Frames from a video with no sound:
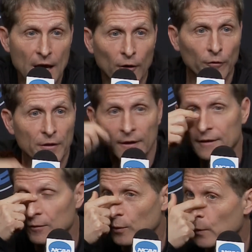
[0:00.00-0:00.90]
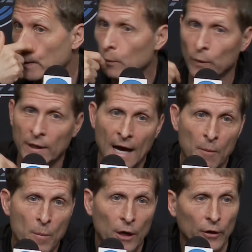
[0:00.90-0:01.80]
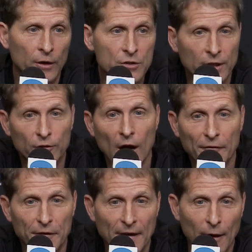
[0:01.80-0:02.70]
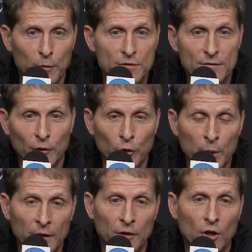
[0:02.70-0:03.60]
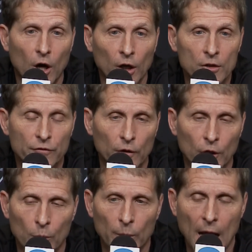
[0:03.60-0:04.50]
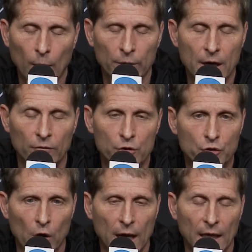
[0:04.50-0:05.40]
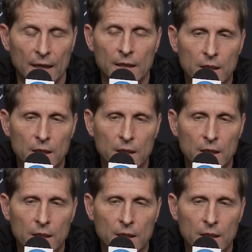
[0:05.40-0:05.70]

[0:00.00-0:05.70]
I don't think that when we, got married, she thought that that was going to be in the cards for her, but I would never trade